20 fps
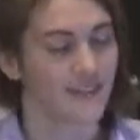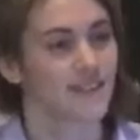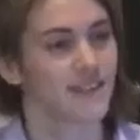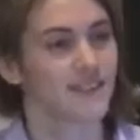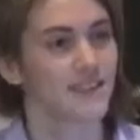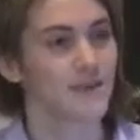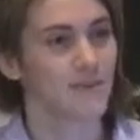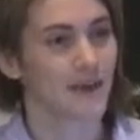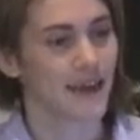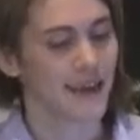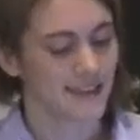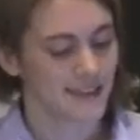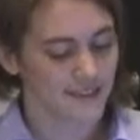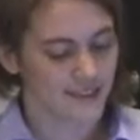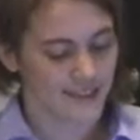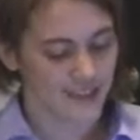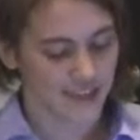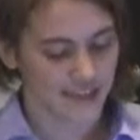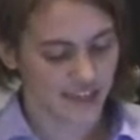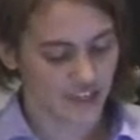The
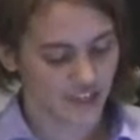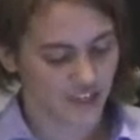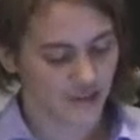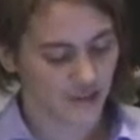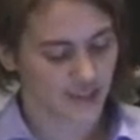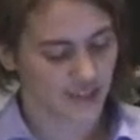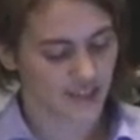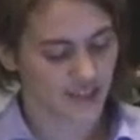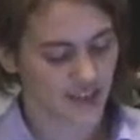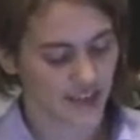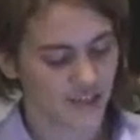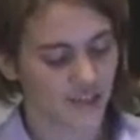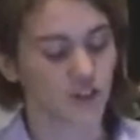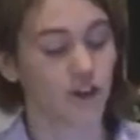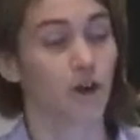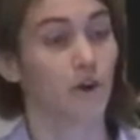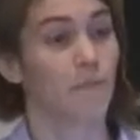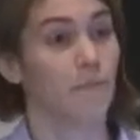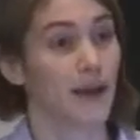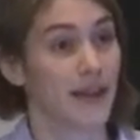demands and issues discussed
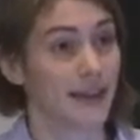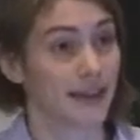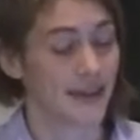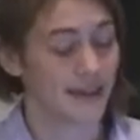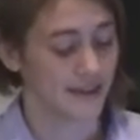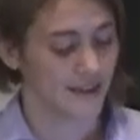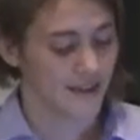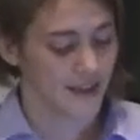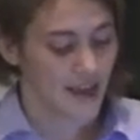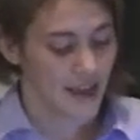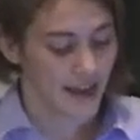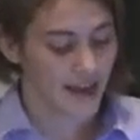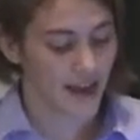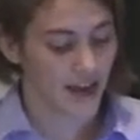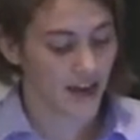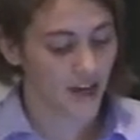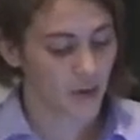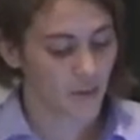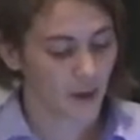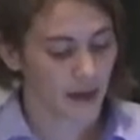are many, and
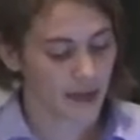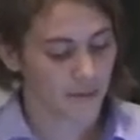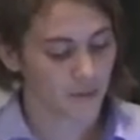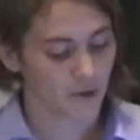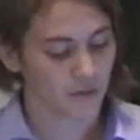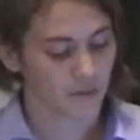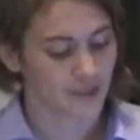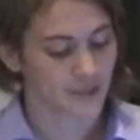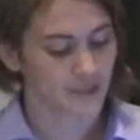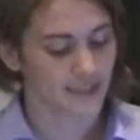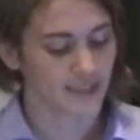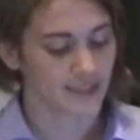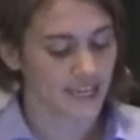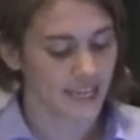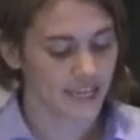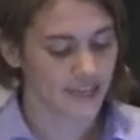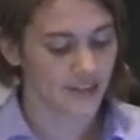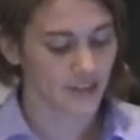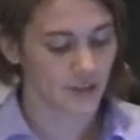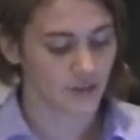Occupy movements
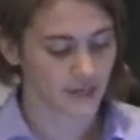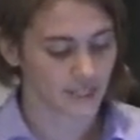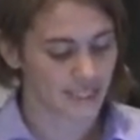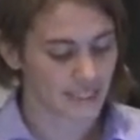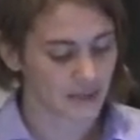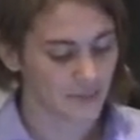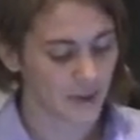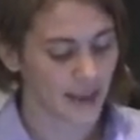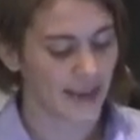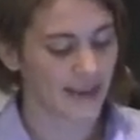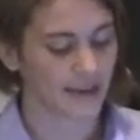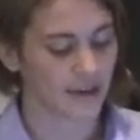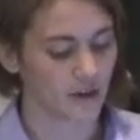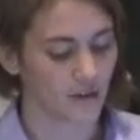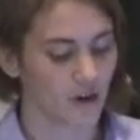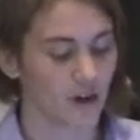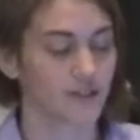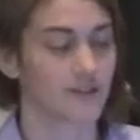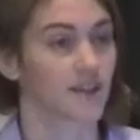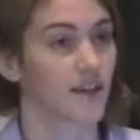continue to expand
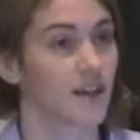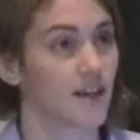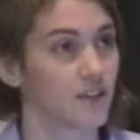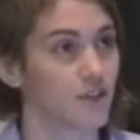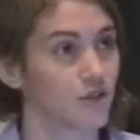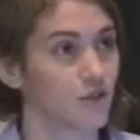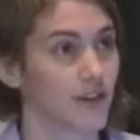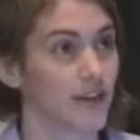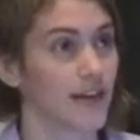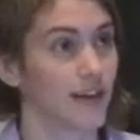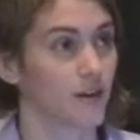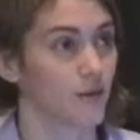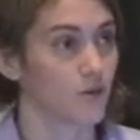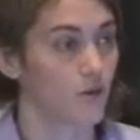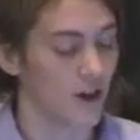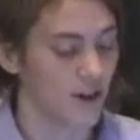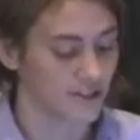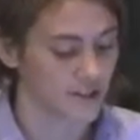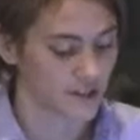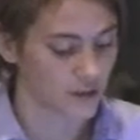across the country and
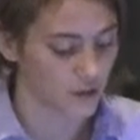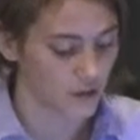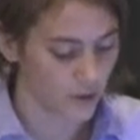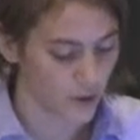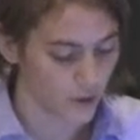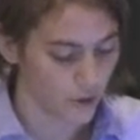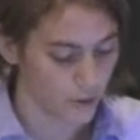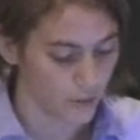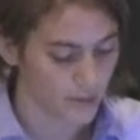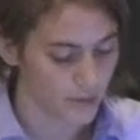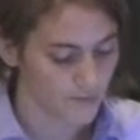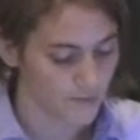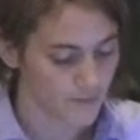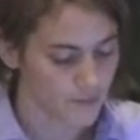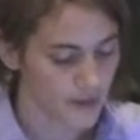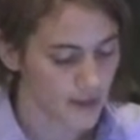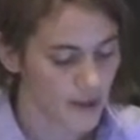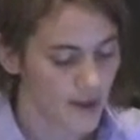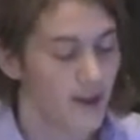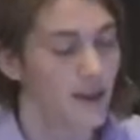across the globe.
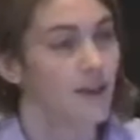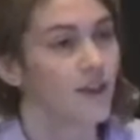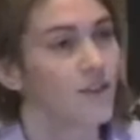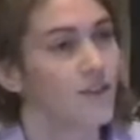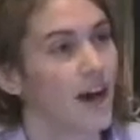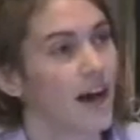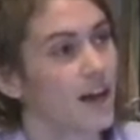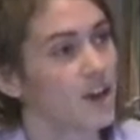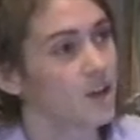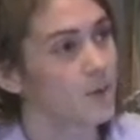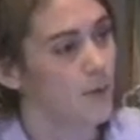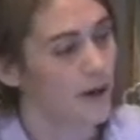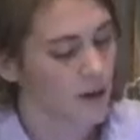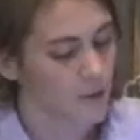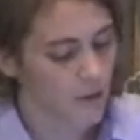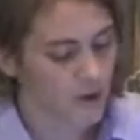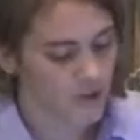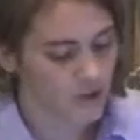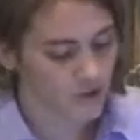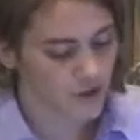The Occupy
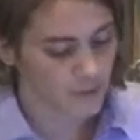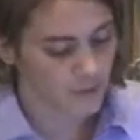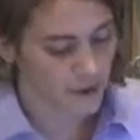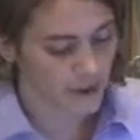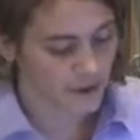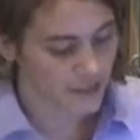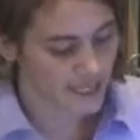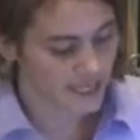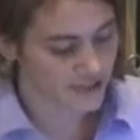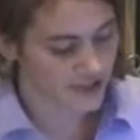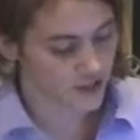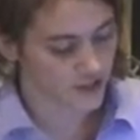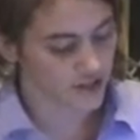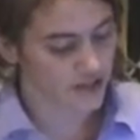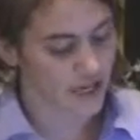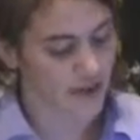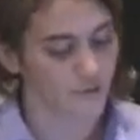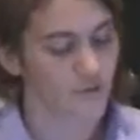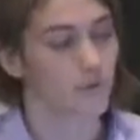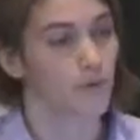Wall Street
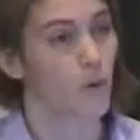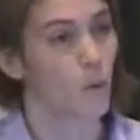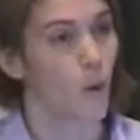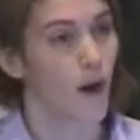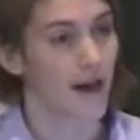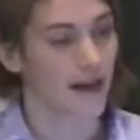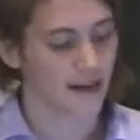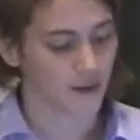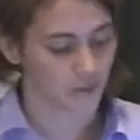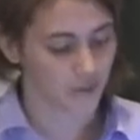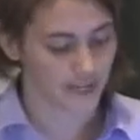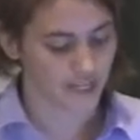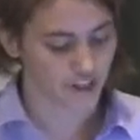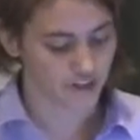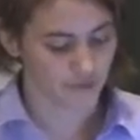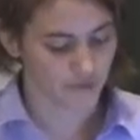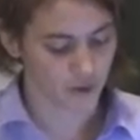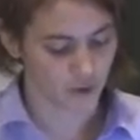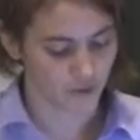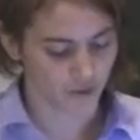protesters come from a wide range
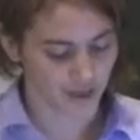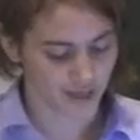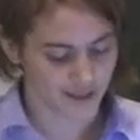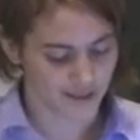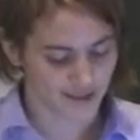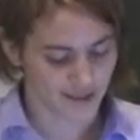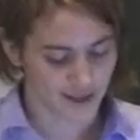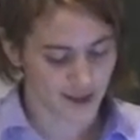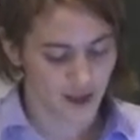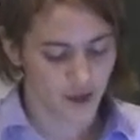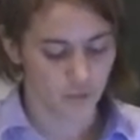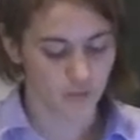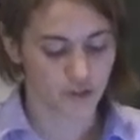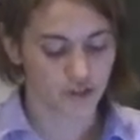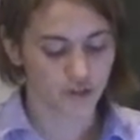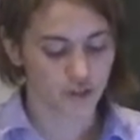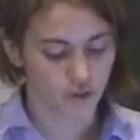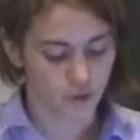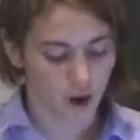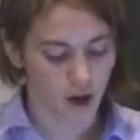of movements,
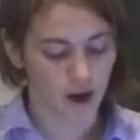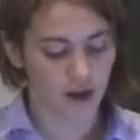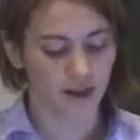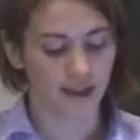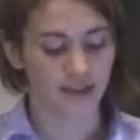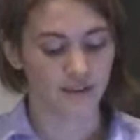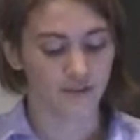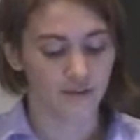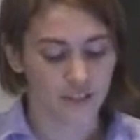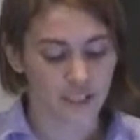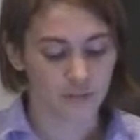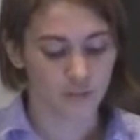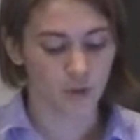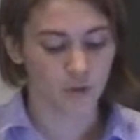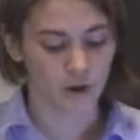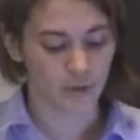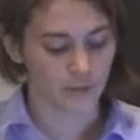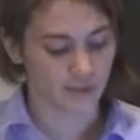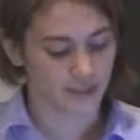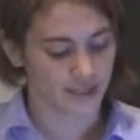with strong and visible
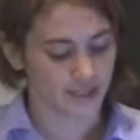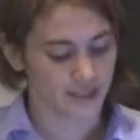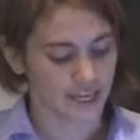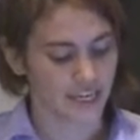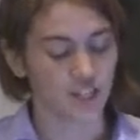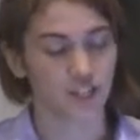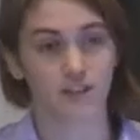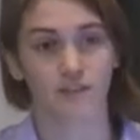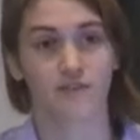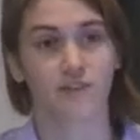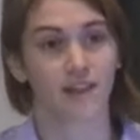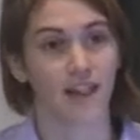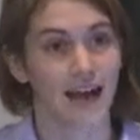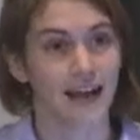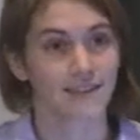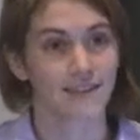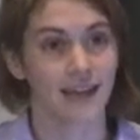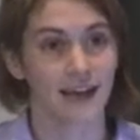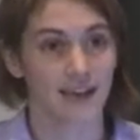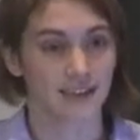representation of
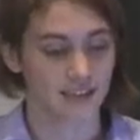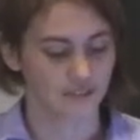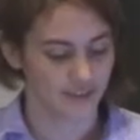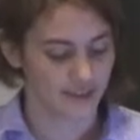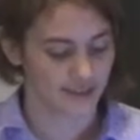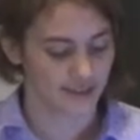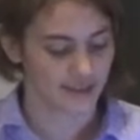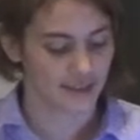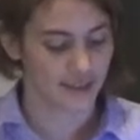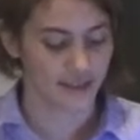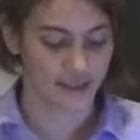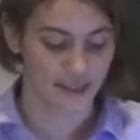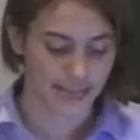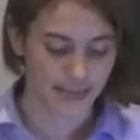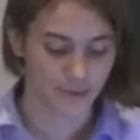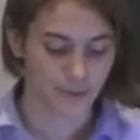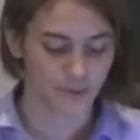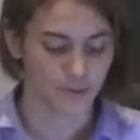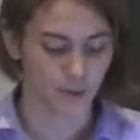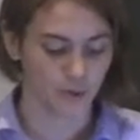class activists,
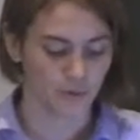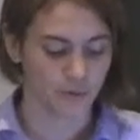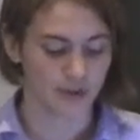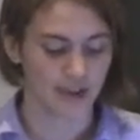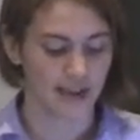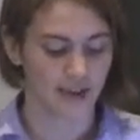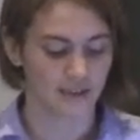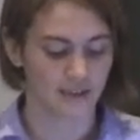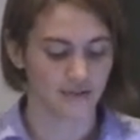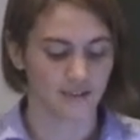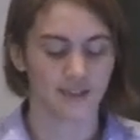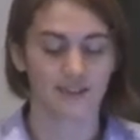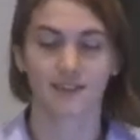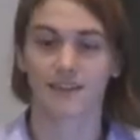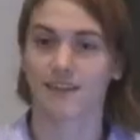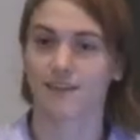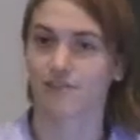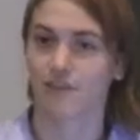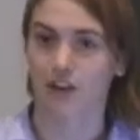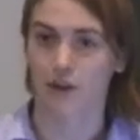labor movement
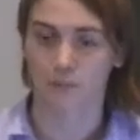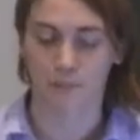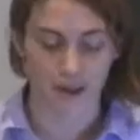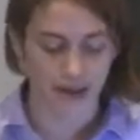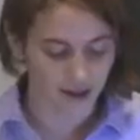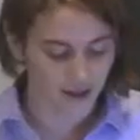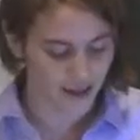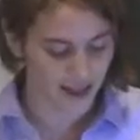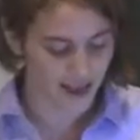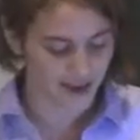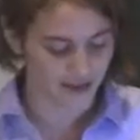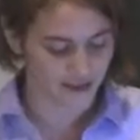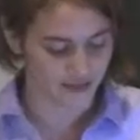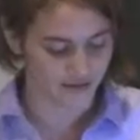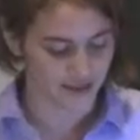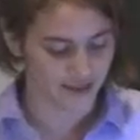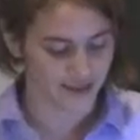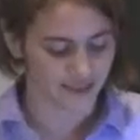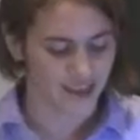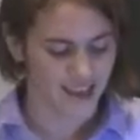activists, environmental
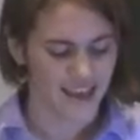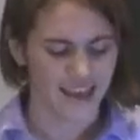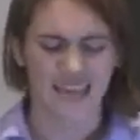activists,